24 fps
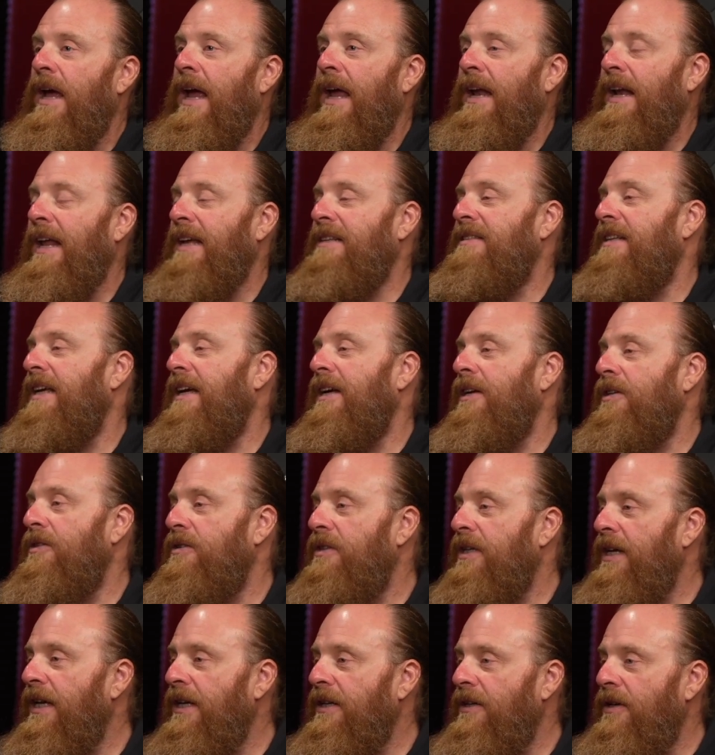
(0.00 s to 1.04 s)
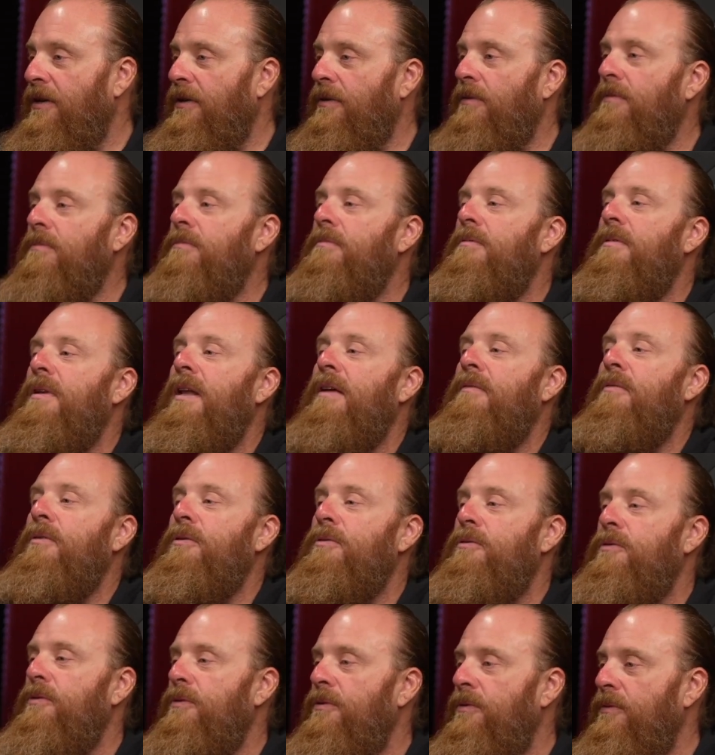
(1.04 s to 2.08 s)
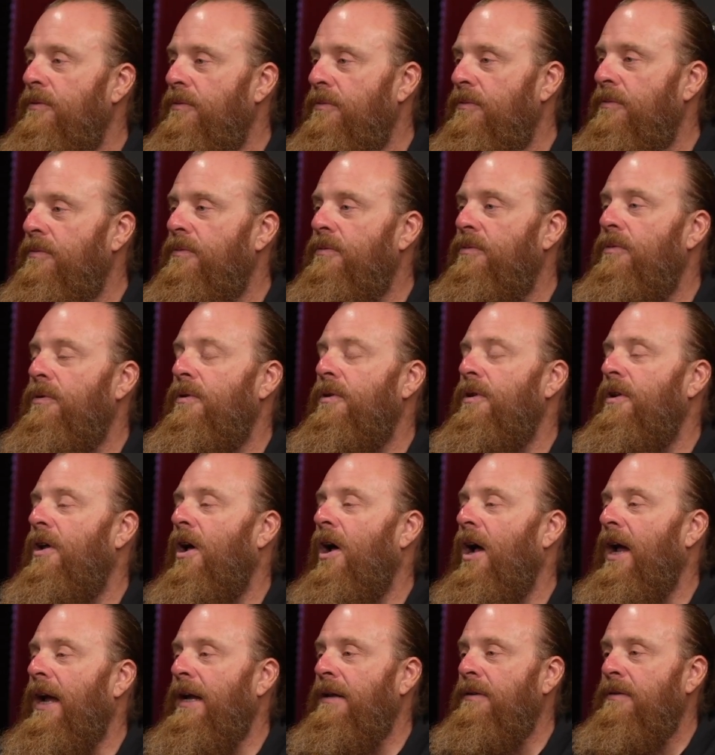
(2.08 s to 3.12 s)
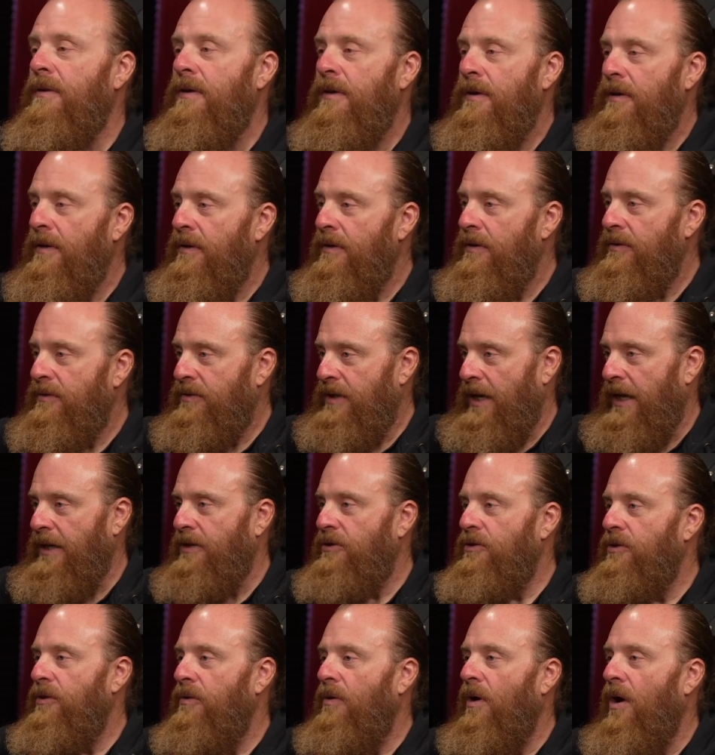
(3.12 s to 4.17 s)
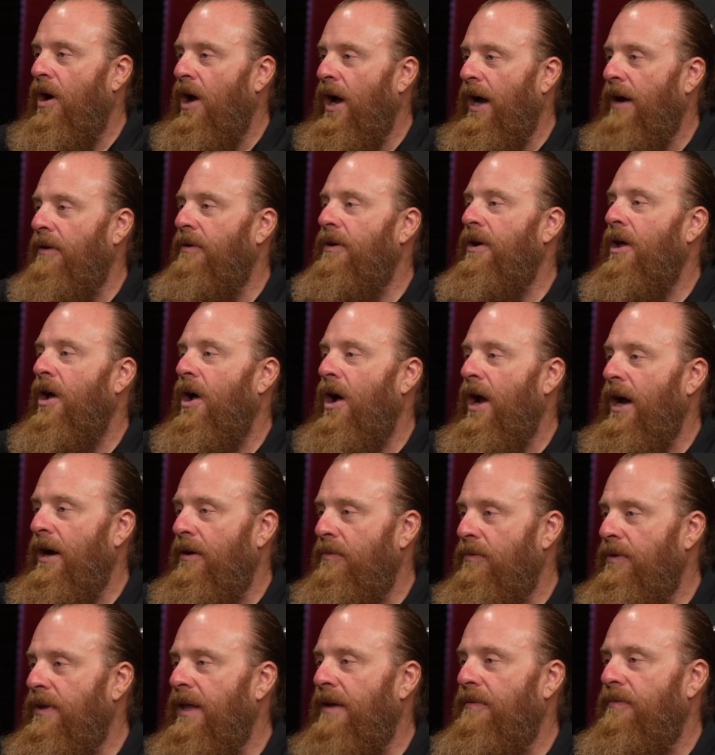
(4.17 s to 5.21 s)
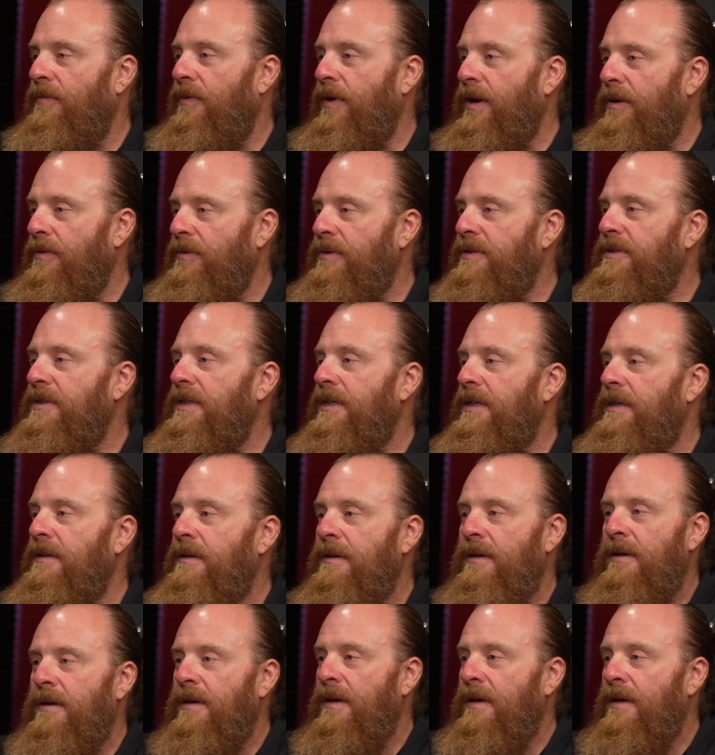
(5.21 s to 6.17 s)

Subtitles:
And as they continue, level 2 through to 9 takes you higher and higher with that frequency.